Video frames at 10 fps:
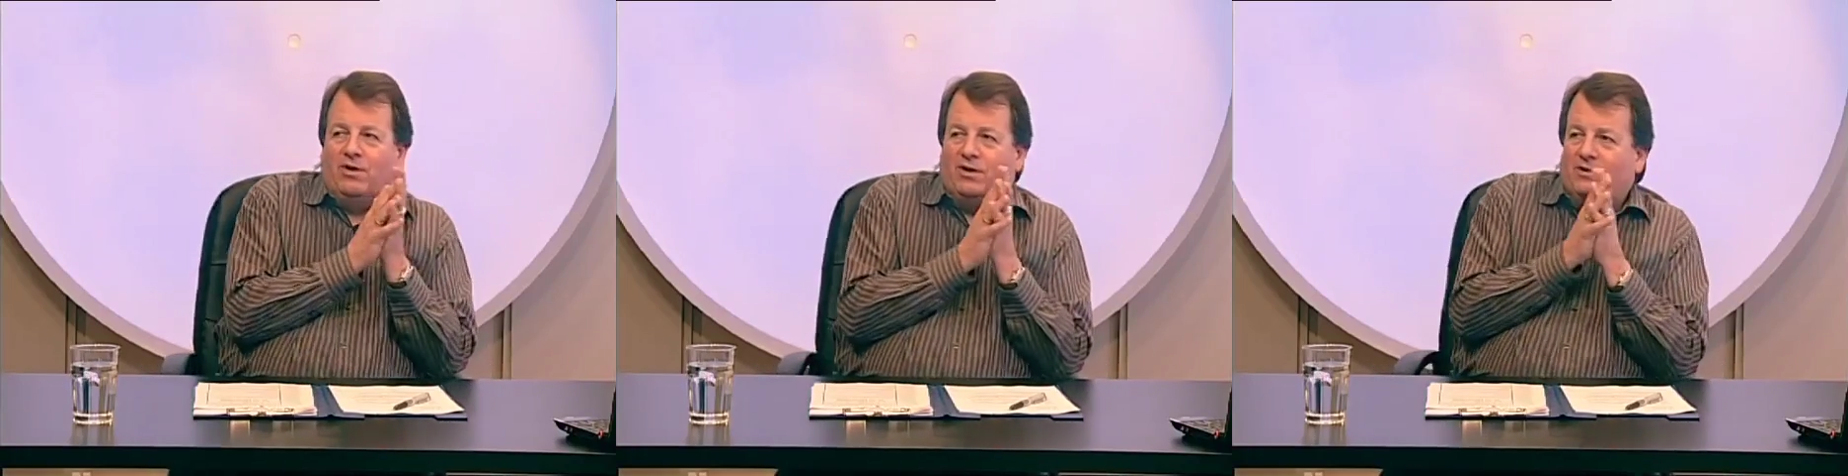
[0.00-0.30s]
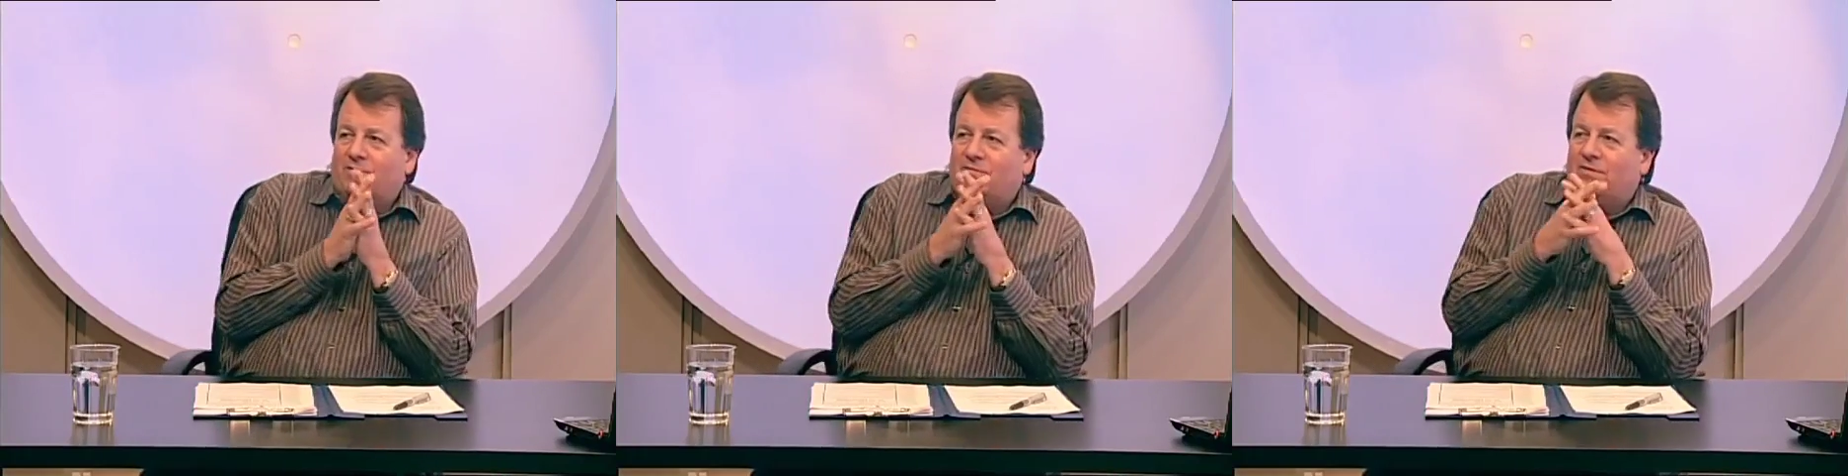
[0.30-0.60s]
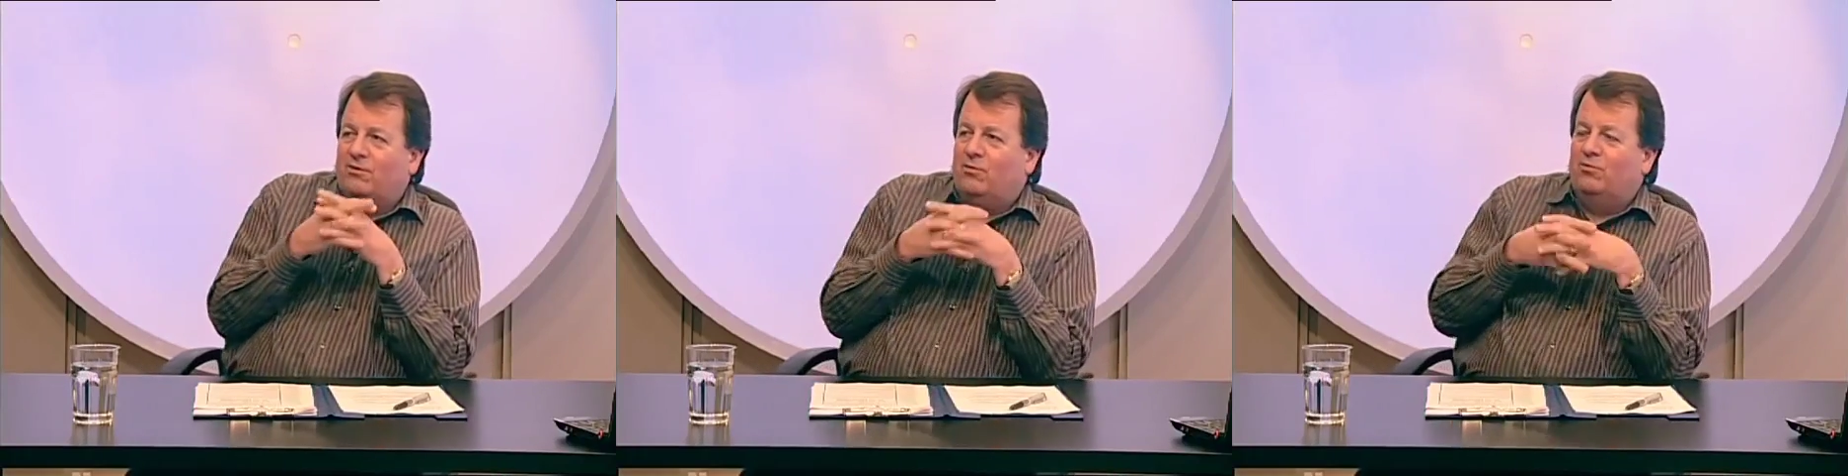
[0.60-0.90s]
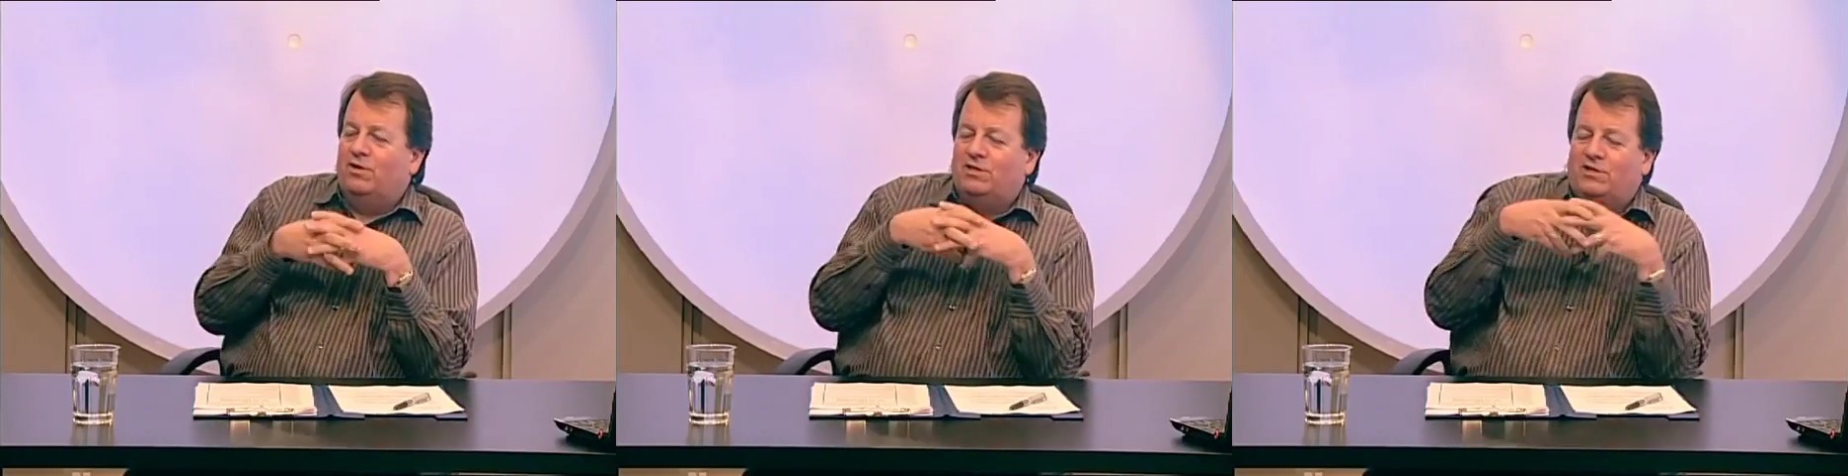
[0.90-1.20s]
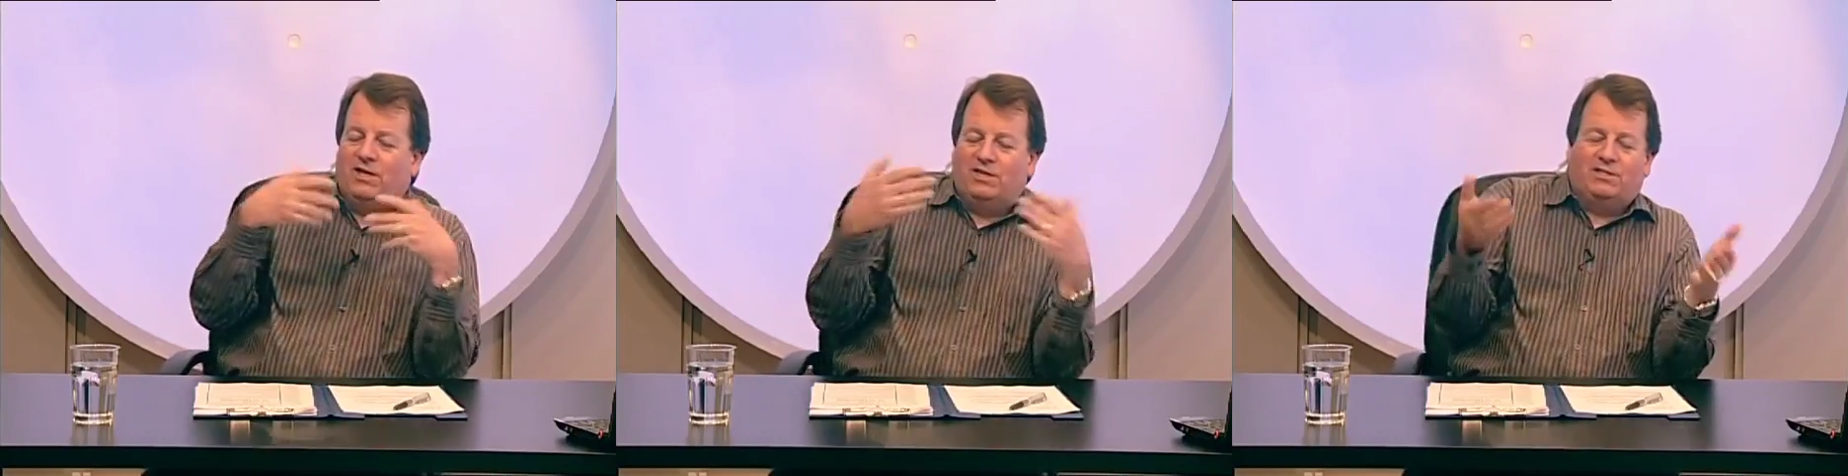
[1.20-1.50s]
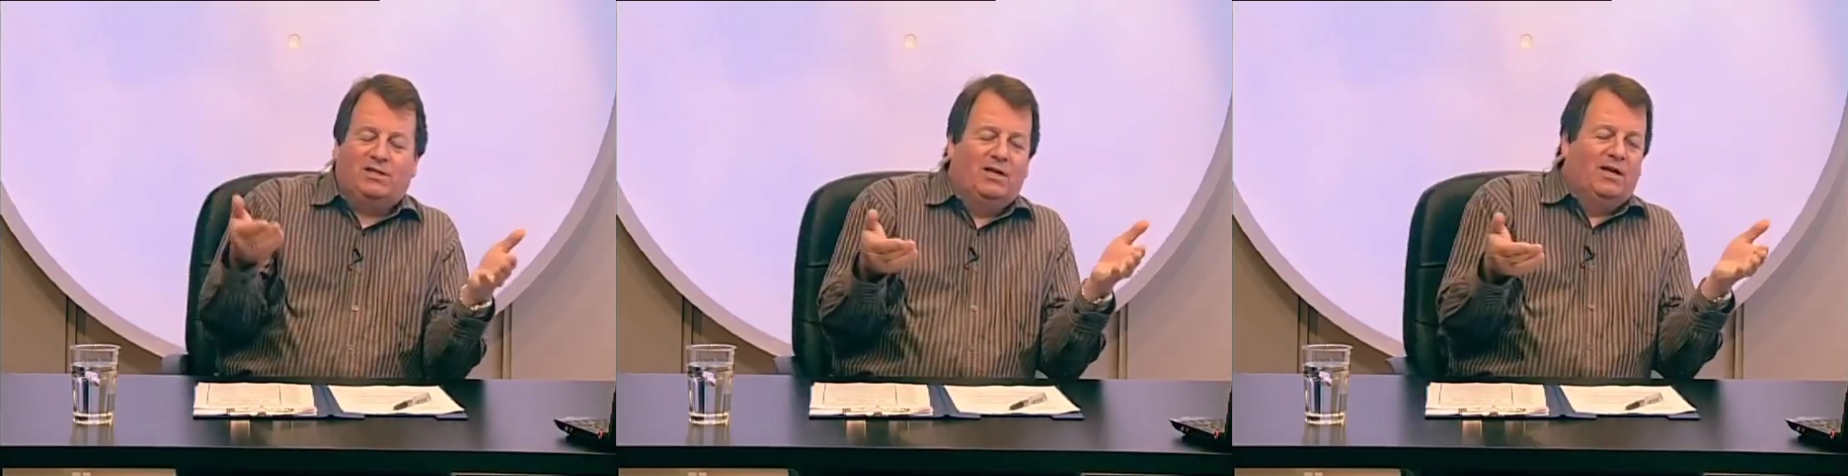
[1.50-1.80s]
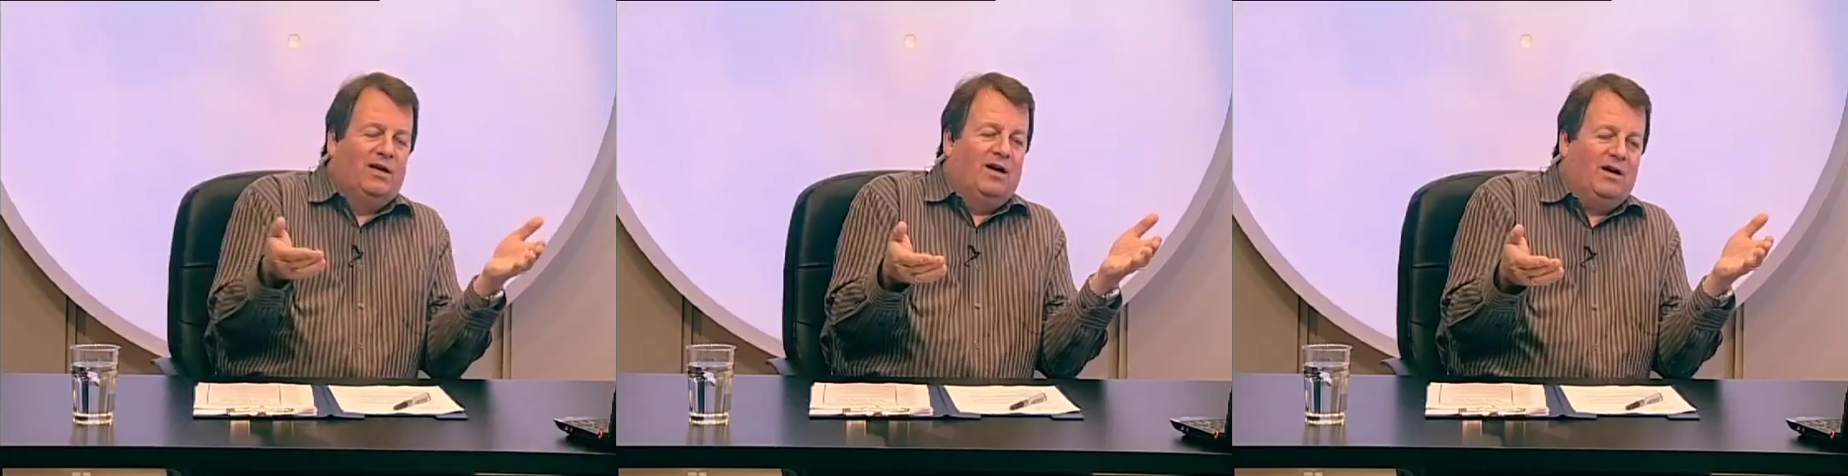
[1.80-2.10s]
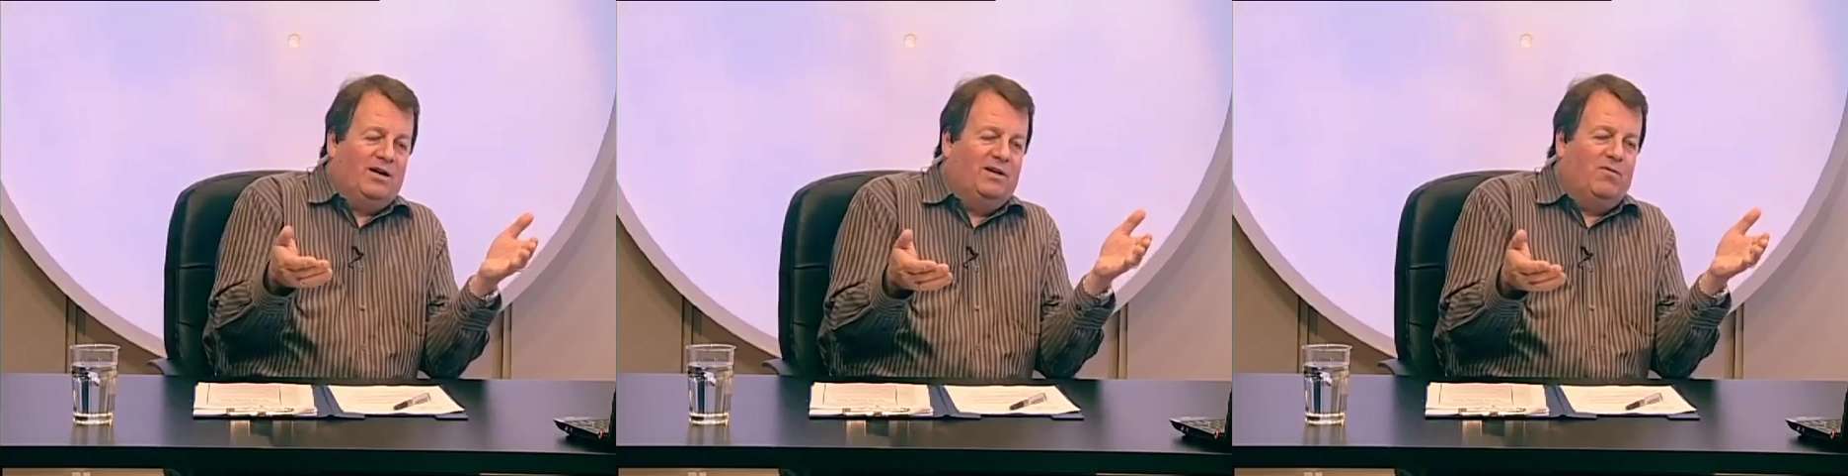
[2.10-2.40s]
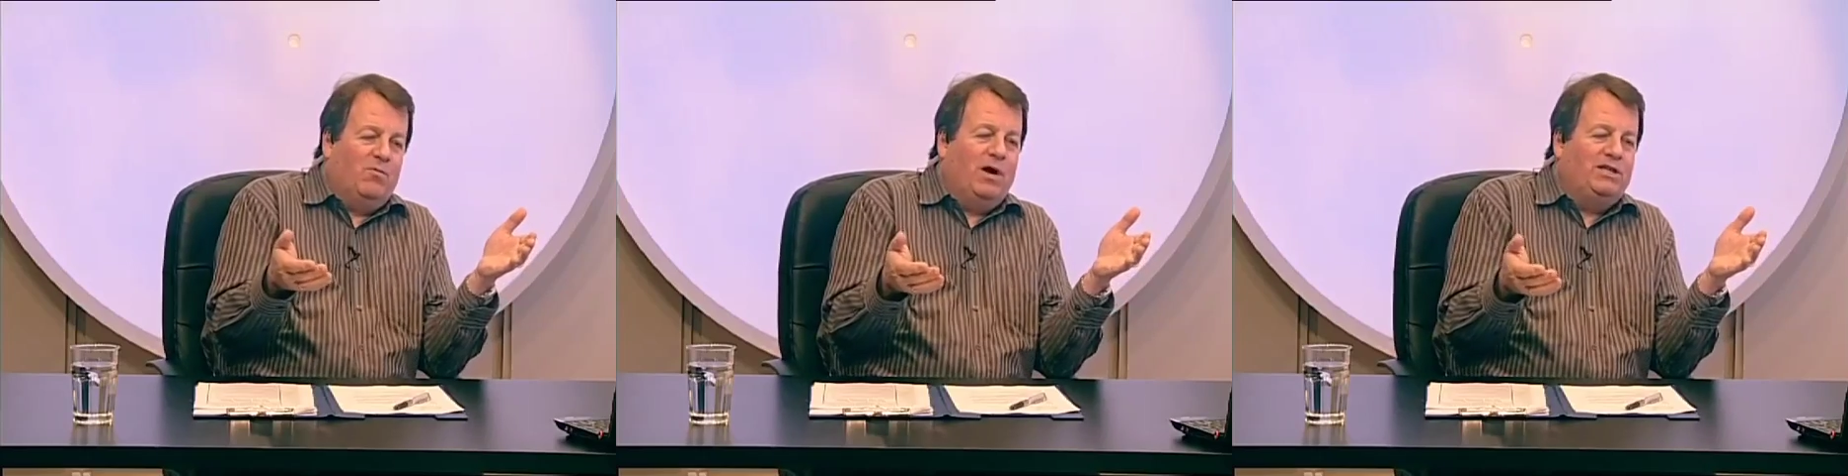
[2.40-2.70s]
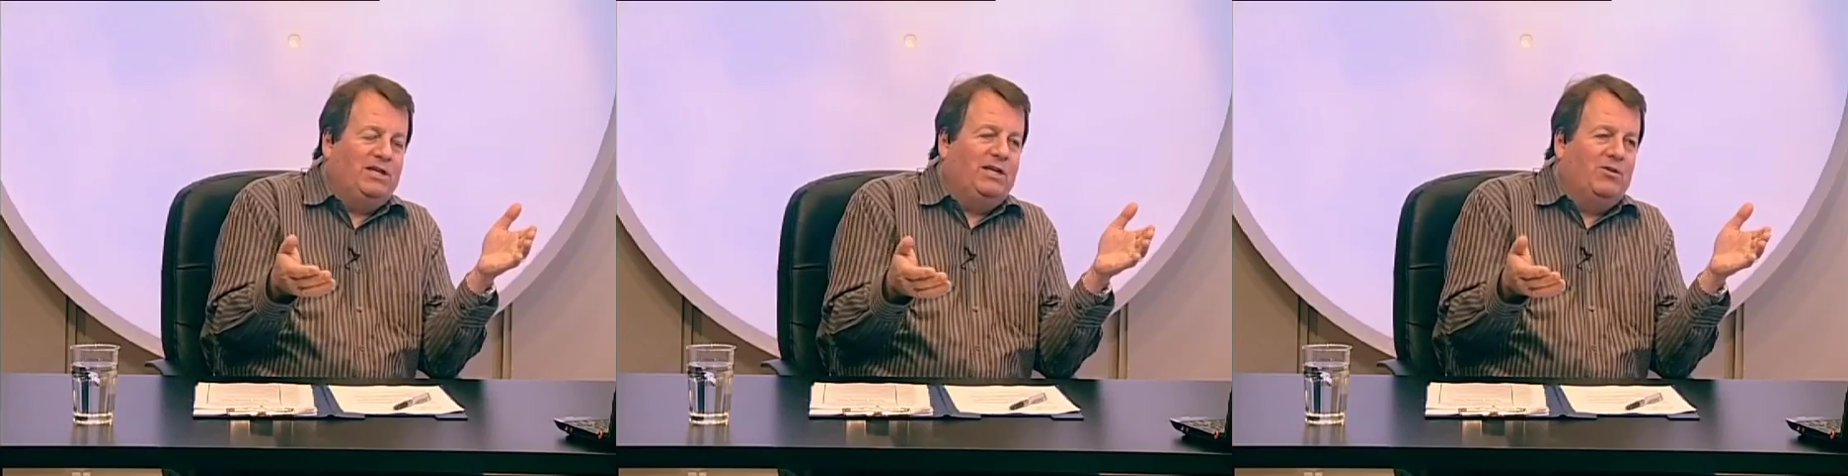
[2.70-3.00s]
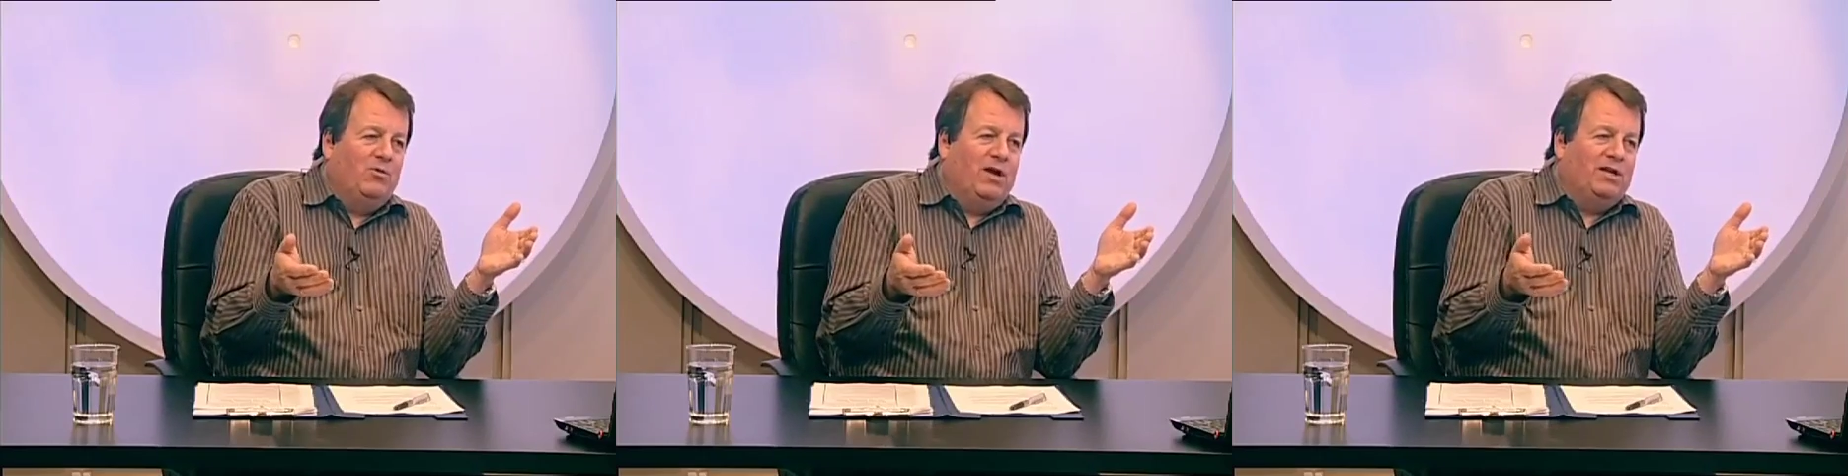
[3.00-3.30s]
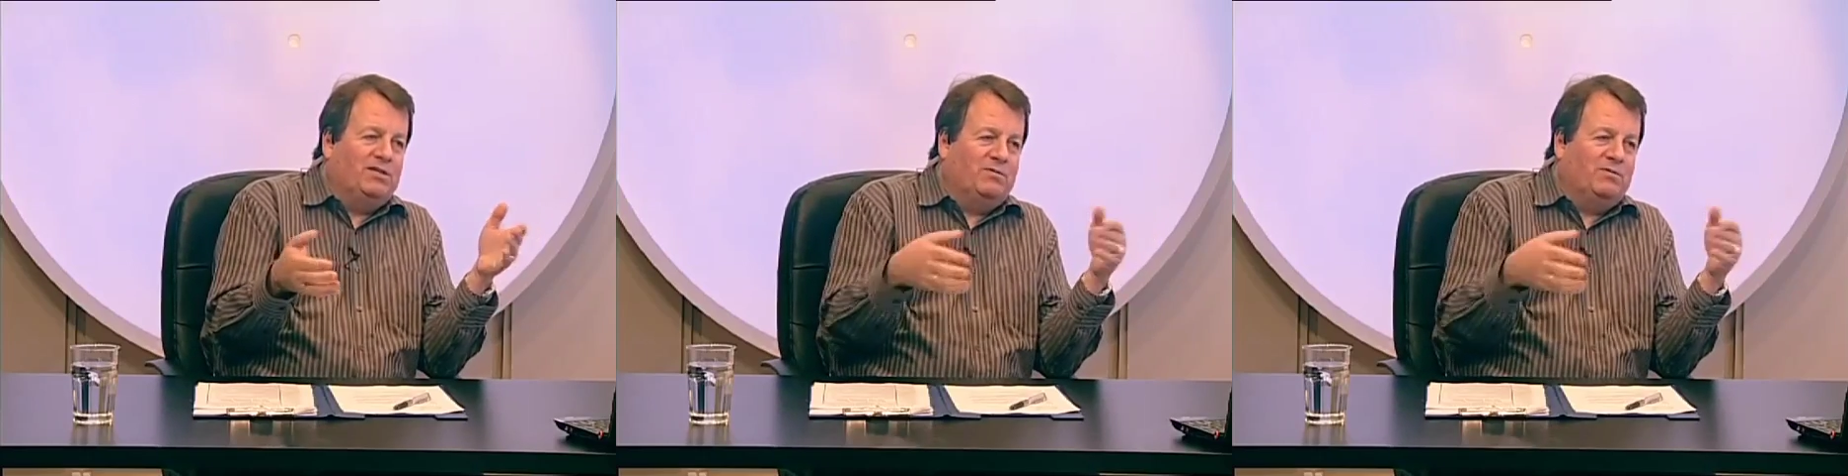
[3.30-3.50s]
that all these things are kind of waiting in the wings?